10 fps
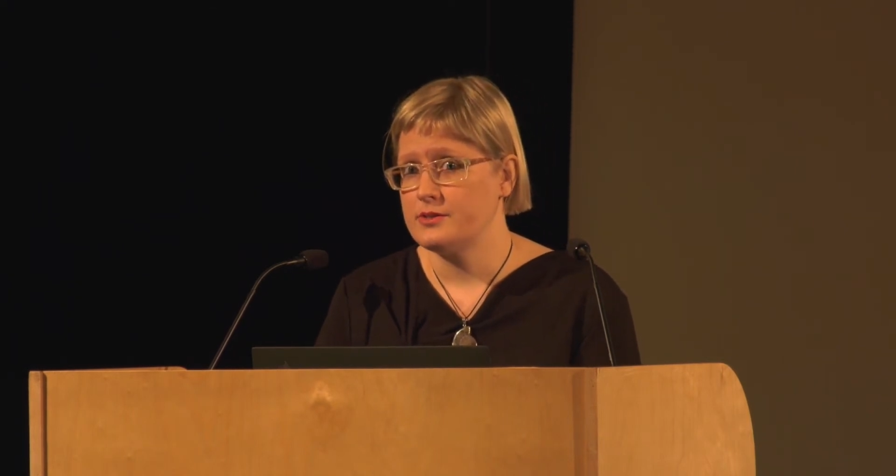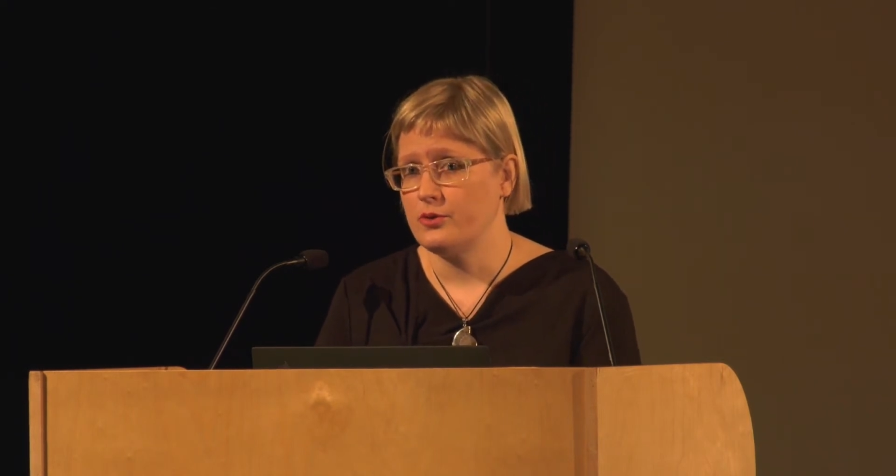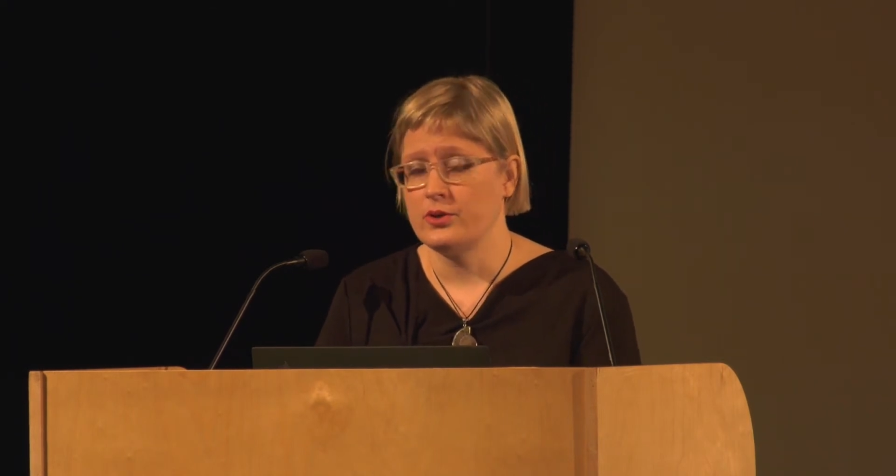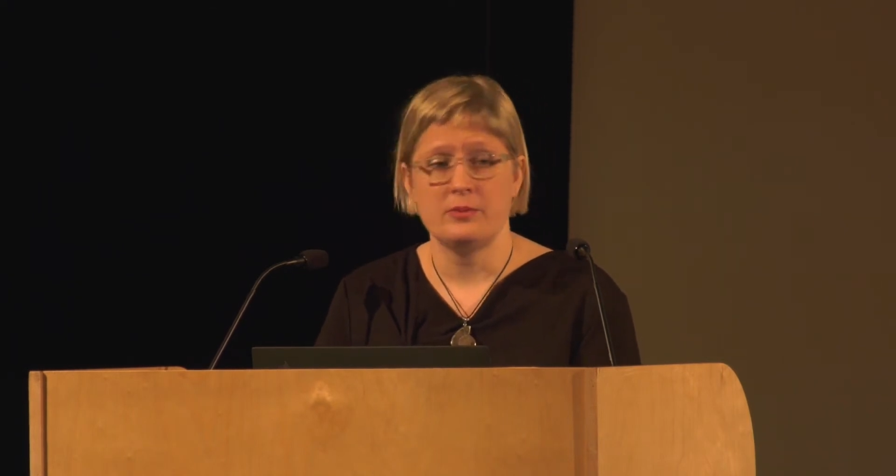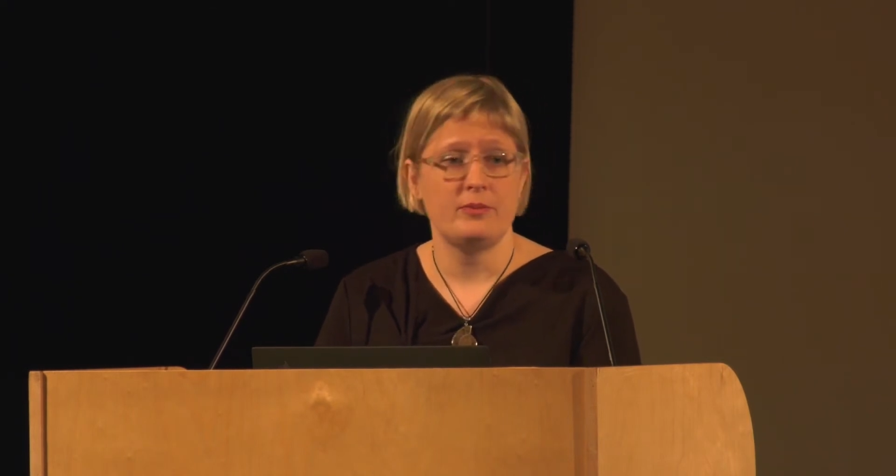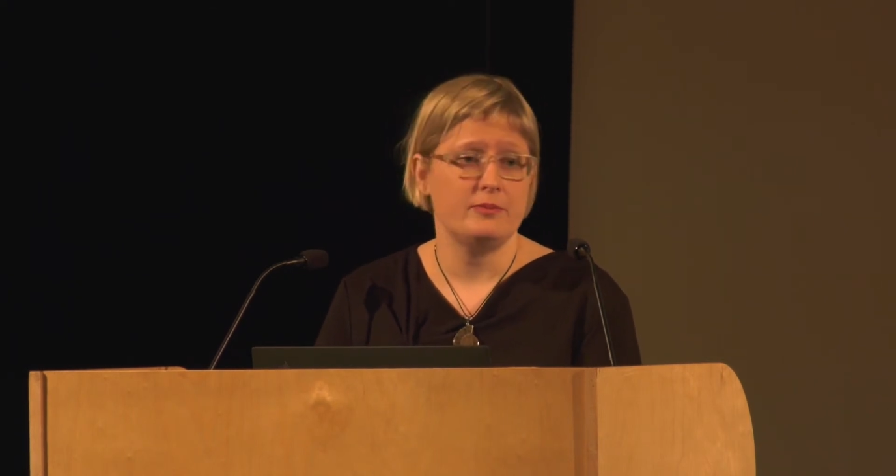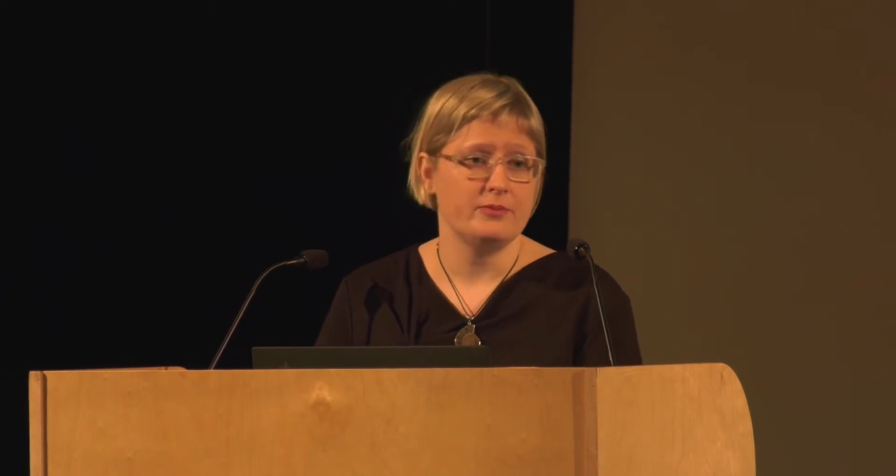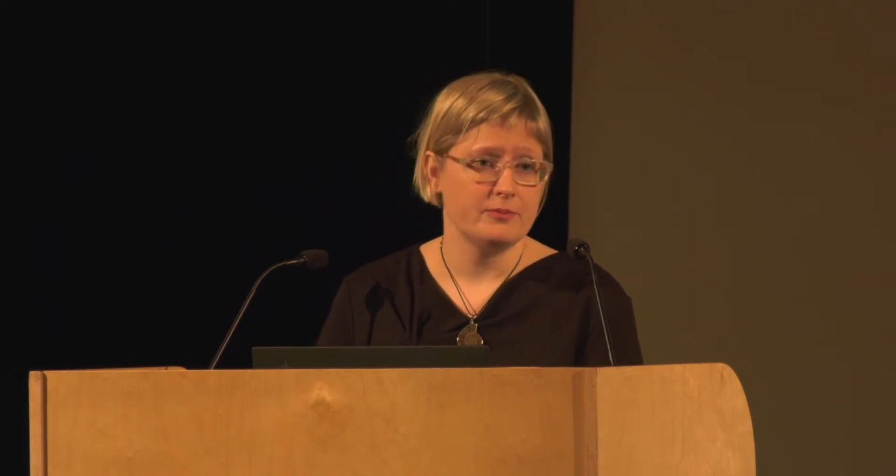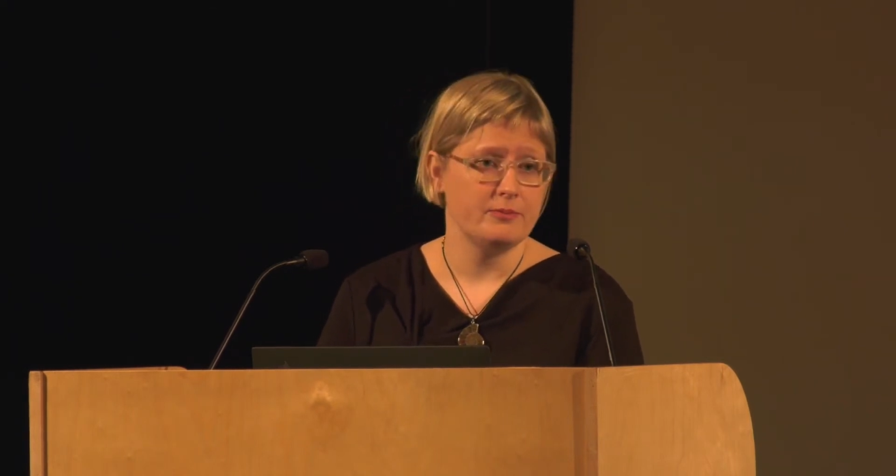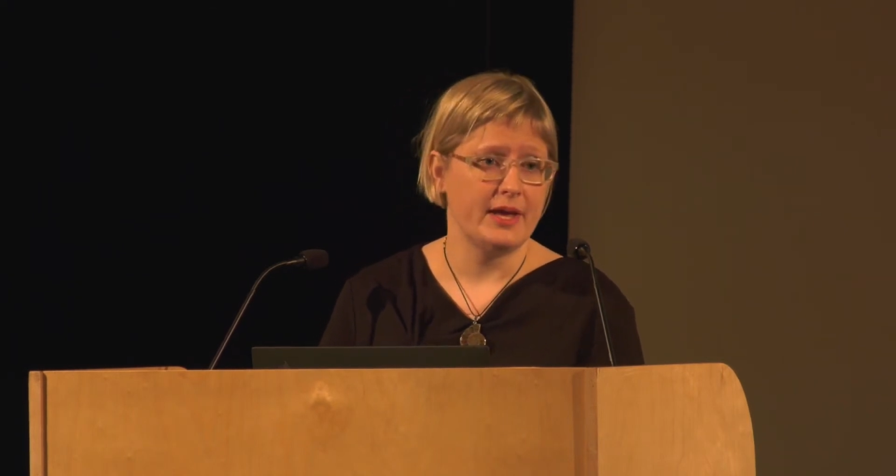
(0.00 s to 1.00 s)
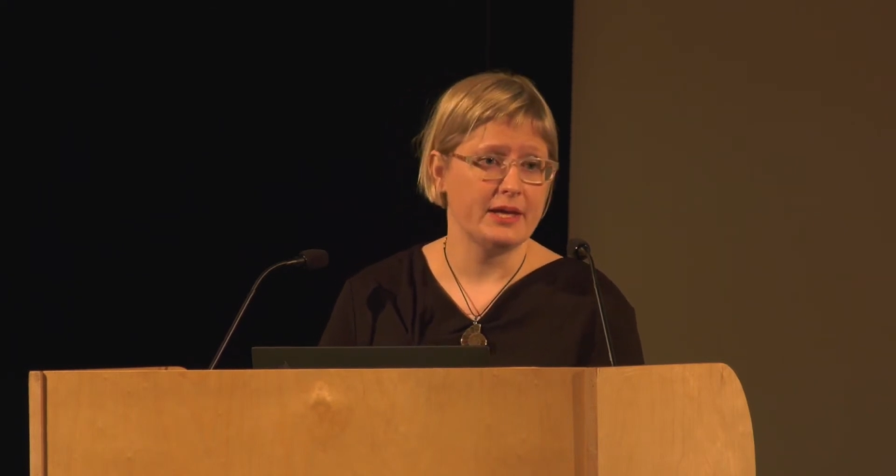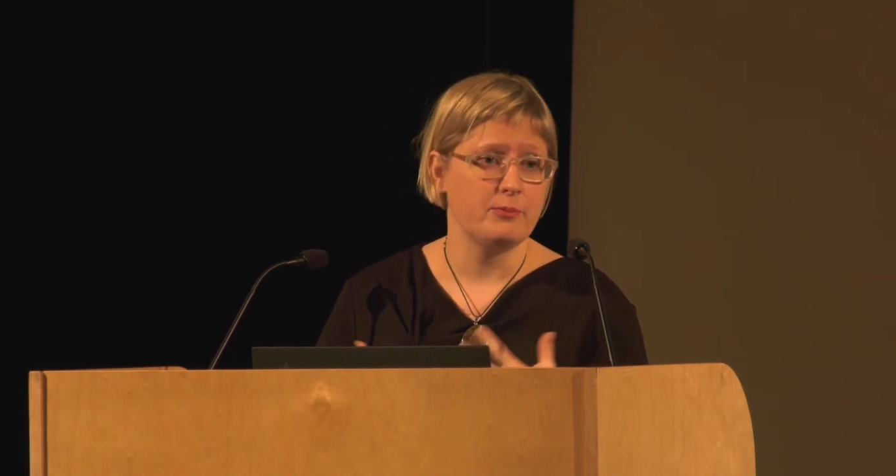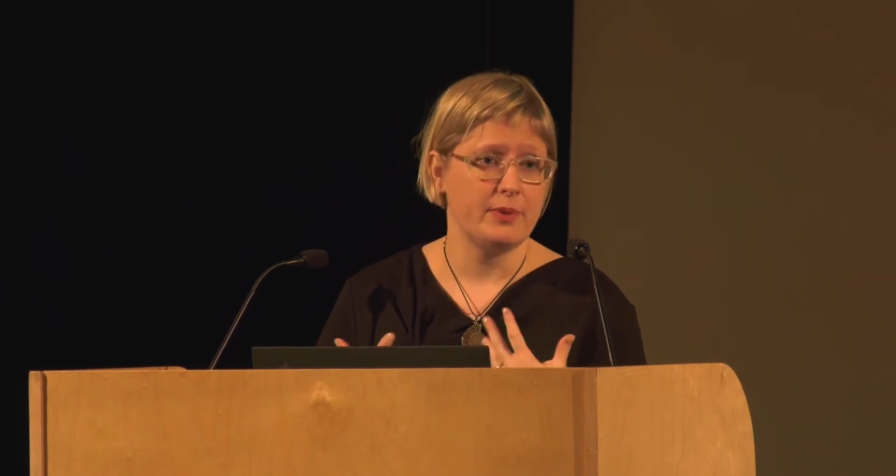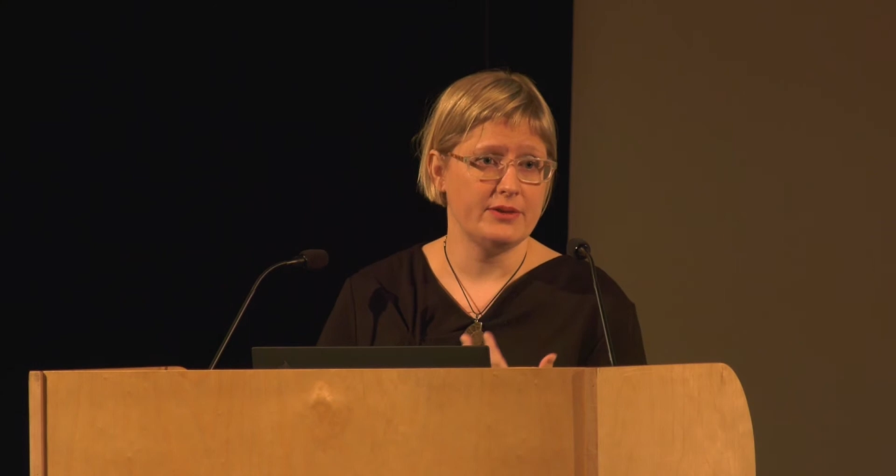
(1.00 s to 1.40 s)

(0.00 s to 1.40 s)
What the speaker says: So you can make